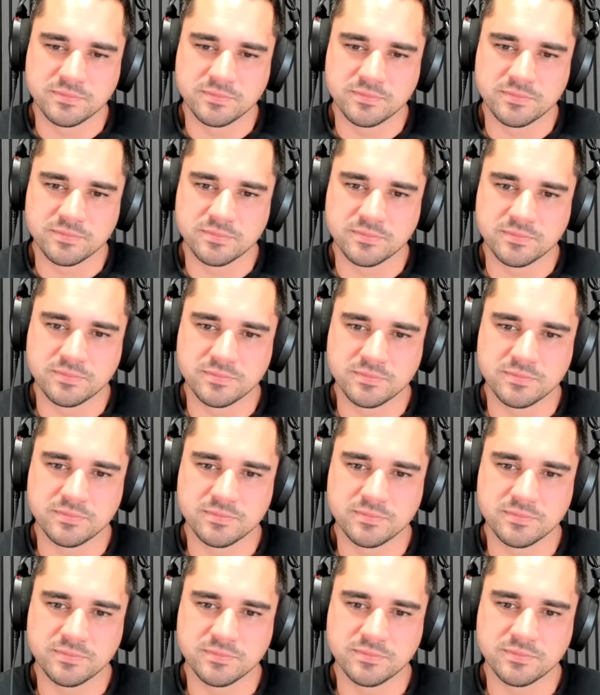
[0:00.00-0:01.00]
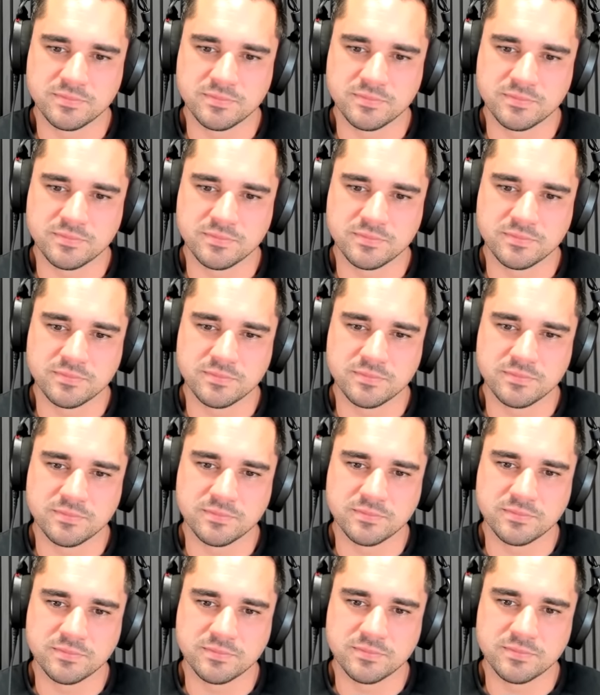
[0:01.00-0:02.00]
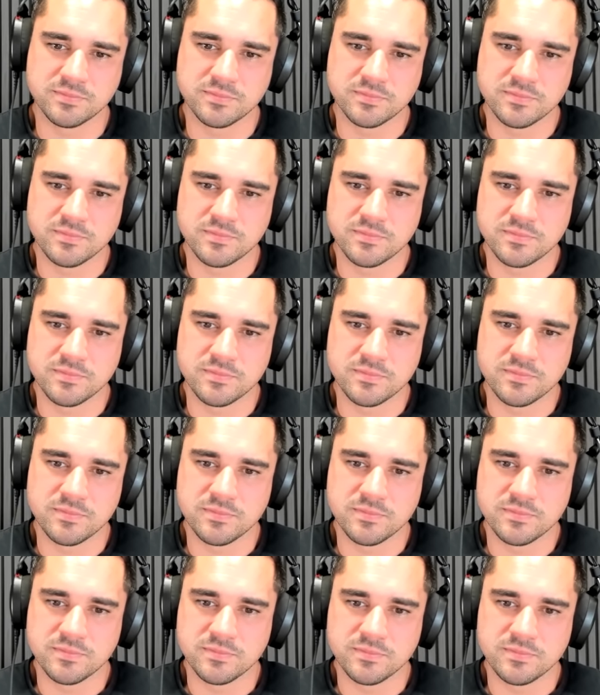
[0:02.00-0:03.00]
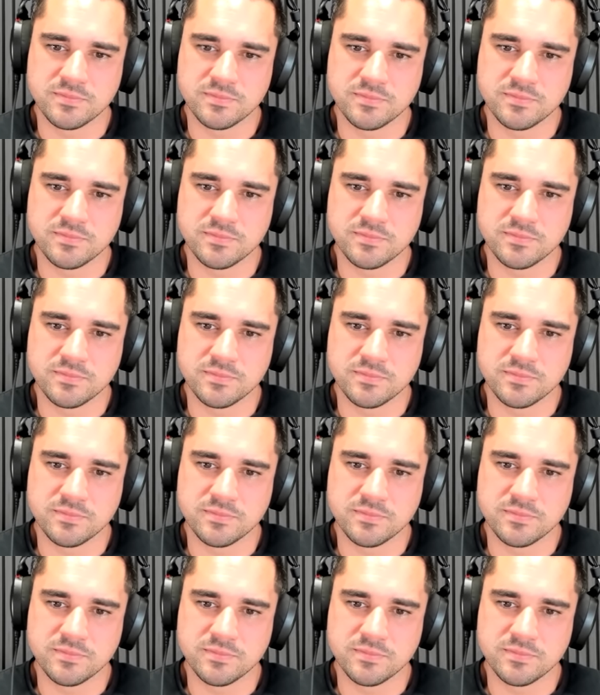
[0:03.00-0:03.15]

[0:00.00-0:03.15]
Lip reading: (silent)